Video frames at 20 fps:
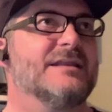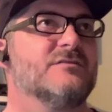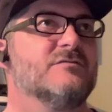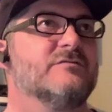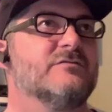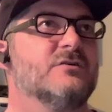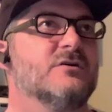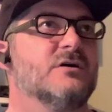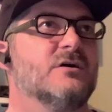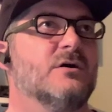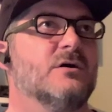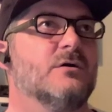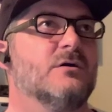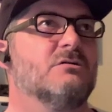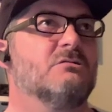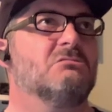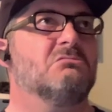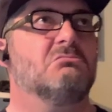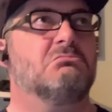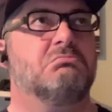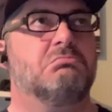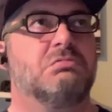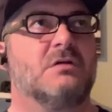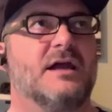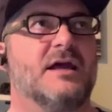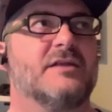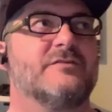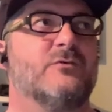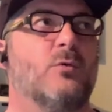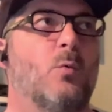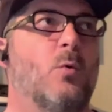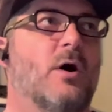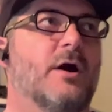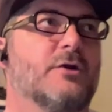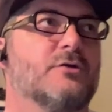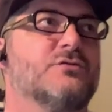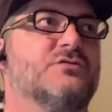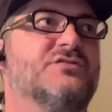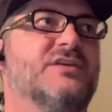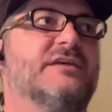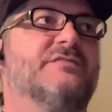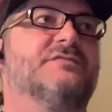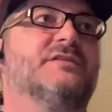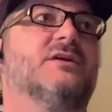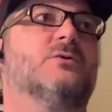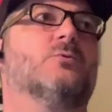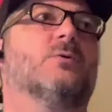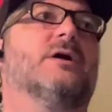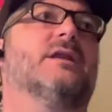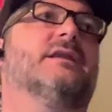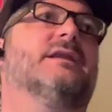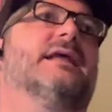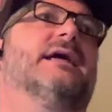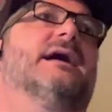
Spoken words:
kind of a water safety